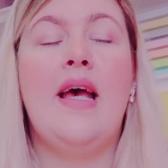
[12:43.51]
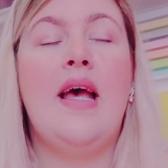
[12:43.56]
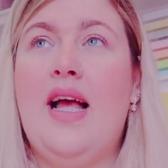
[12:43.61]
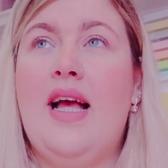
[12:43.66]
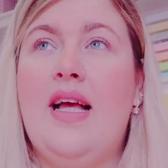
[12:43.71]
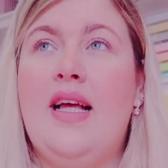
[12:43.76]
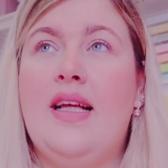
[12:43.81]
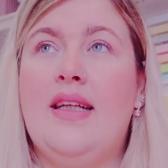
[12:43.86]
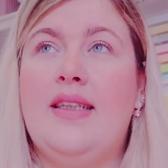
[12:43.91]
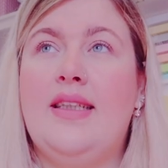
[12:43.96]

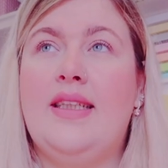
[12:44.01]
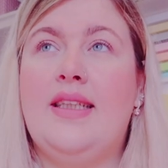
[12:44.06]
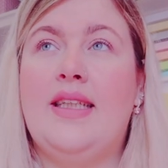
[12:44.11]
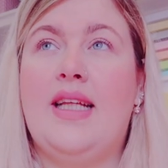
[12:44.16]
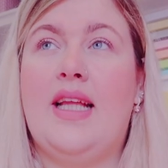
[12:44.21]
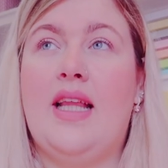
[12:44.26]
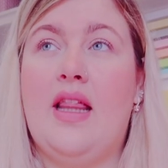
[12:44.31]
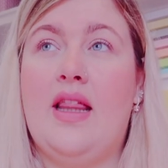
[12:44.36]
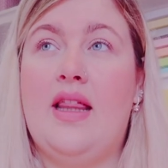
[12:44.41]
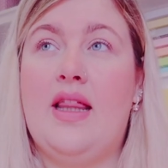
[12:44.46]

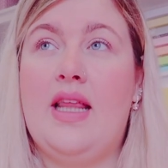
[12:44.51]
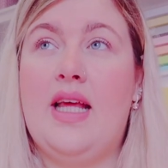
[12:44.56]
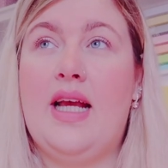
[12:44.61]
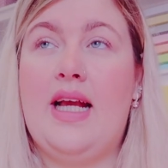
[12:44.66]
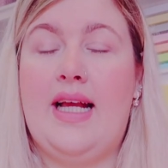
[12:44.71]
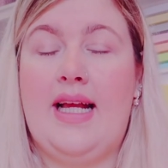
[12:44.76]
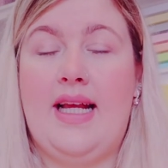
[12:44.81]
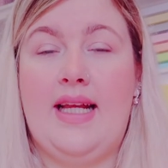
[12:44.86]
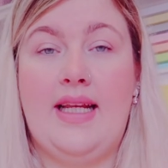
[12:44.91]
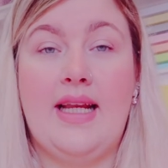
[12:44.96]
And
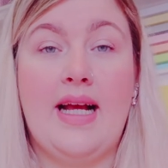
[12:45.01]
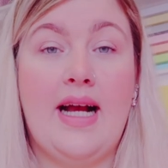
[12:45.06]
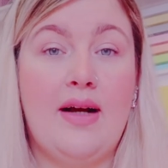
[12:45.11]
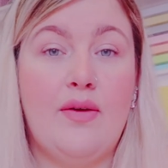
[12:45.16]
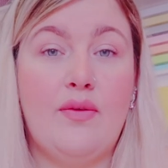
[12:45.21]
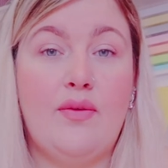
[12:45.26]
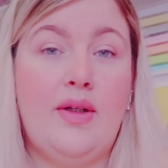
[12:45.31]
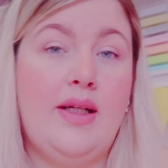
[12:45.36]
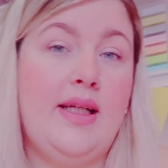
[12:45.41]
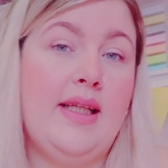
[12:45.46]
then
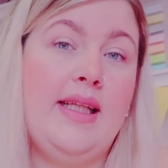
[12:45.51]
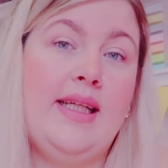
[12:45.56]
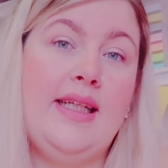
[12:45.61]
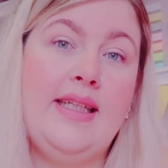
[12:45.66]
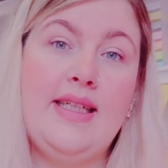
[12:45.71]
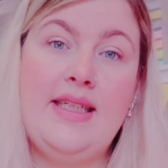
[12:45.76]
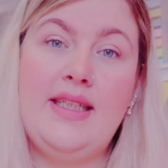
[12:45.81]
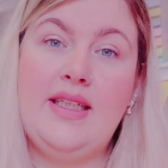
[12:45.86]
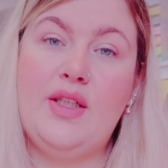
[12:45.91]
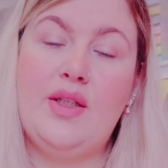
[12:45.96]
I really
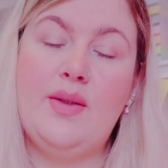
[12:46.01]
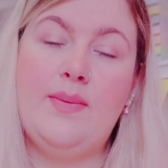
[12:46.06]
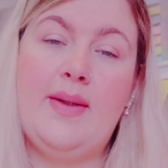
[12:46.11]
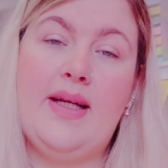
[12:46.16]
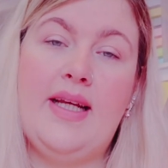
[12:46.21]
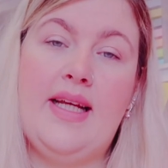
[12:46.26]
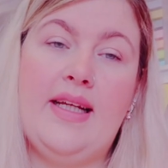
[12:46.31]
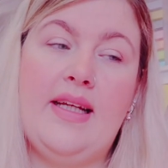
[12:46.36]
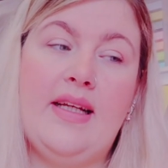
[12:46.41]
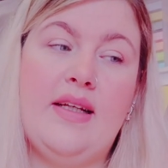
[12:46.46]
need to
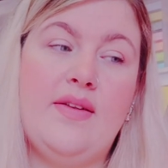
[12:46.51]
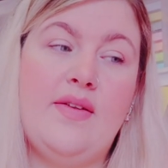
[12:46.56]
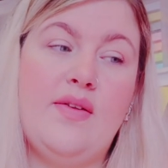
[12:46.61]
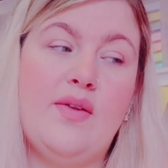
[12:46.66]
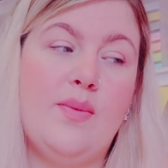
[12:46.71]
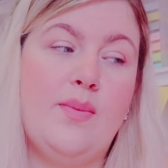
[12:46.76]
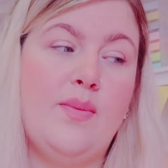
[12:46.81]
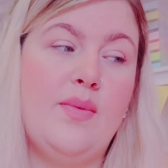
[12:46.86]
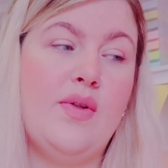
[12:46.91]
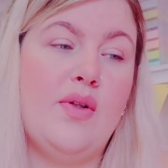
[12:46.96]
make
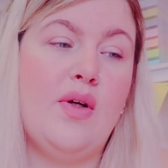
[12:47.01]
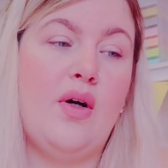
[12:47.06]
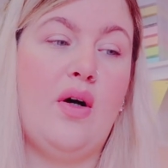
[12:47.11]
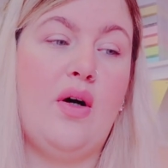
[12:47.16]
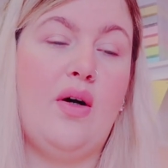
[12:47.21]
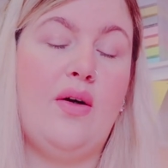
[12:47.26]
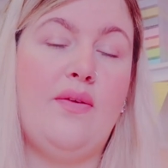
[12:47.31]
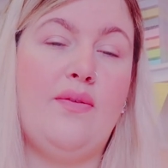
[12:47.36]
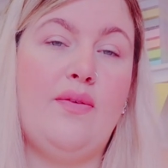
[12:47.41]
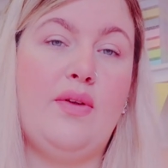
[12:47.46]
some
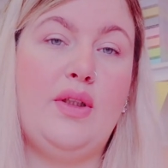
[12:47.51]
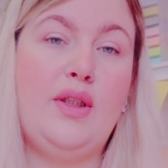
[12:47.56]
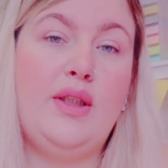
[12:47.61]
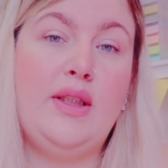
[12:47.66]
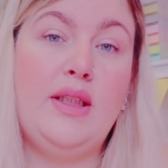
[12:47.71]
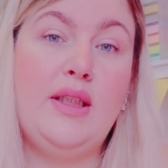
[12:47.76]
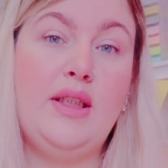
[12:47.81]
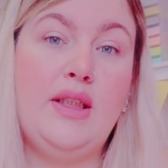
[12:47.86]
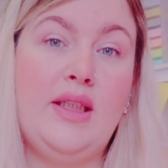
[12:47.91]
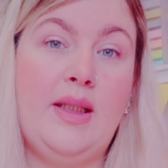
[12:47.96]
sort of
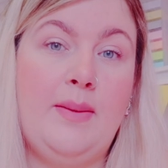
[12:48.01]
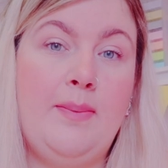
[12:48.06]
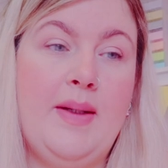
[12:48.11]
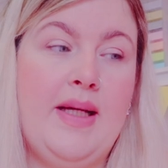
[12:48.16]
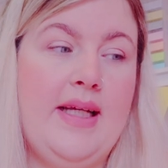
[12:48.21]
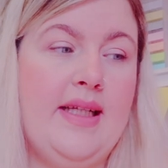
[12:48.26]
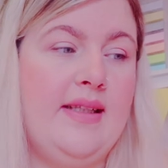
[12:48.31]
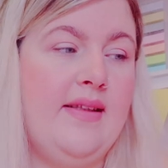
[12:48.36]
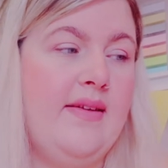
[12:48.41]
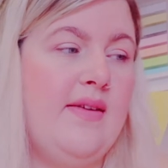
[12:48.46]
Gingy
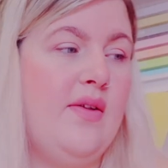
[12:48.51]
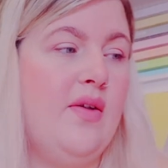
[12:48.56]
pin,